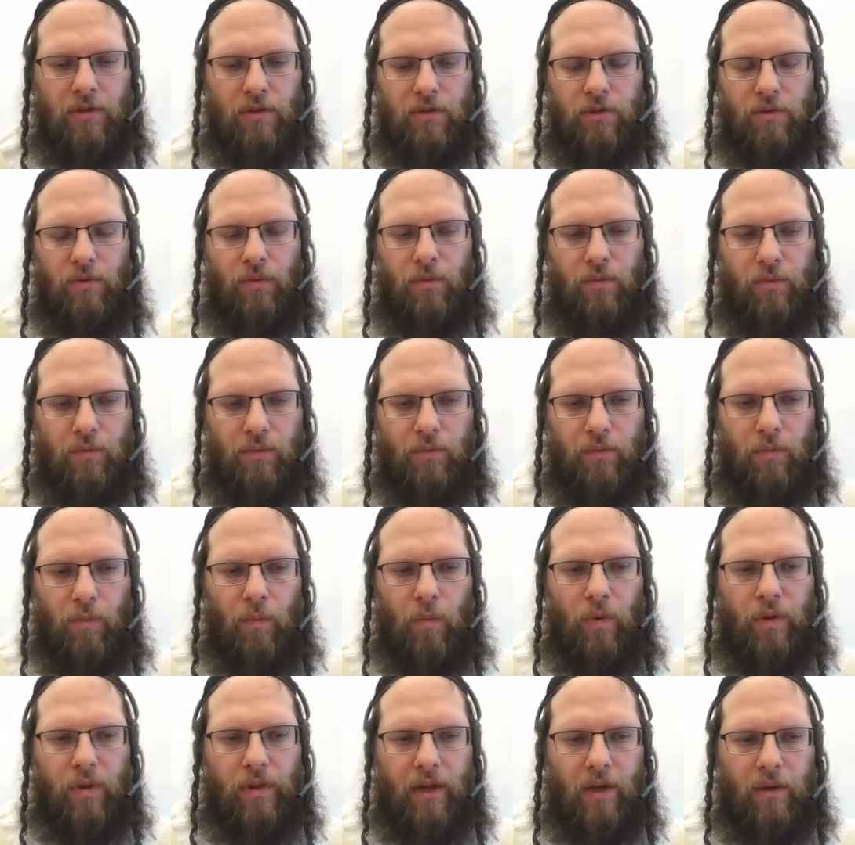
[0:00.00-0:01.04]
so
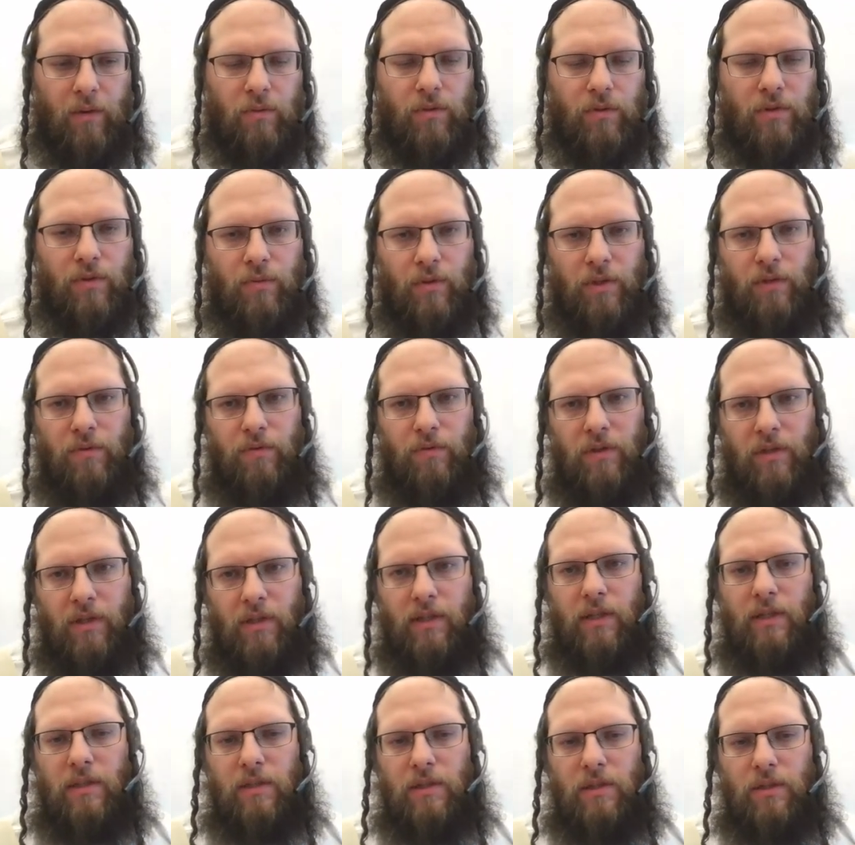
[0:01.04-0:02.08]
without, we can read
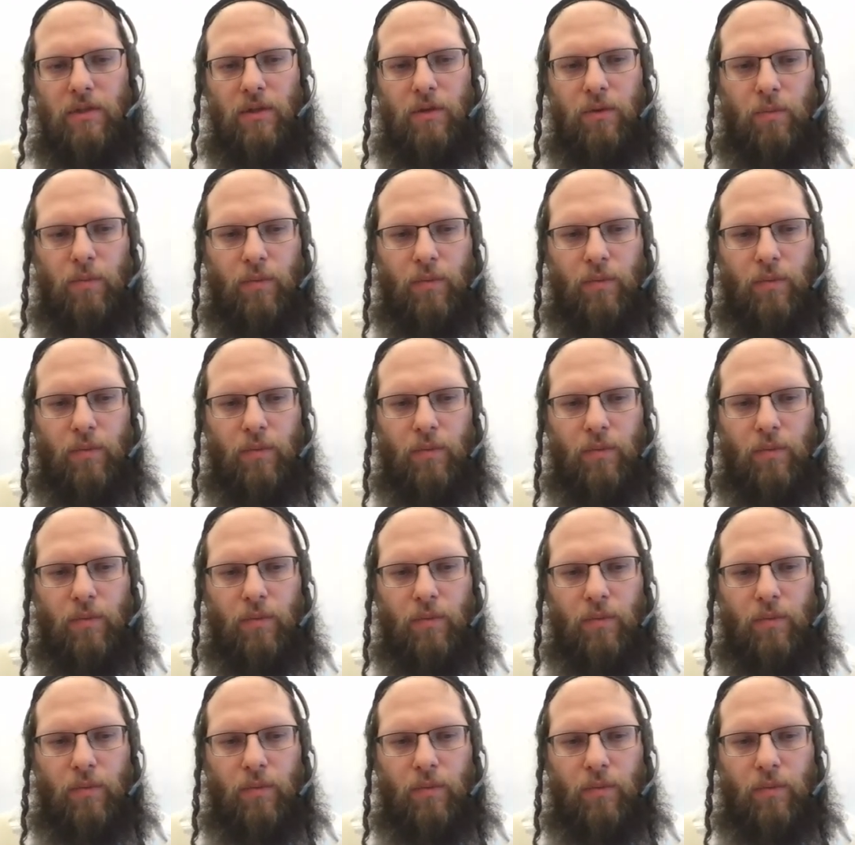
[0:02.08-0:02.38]
it as,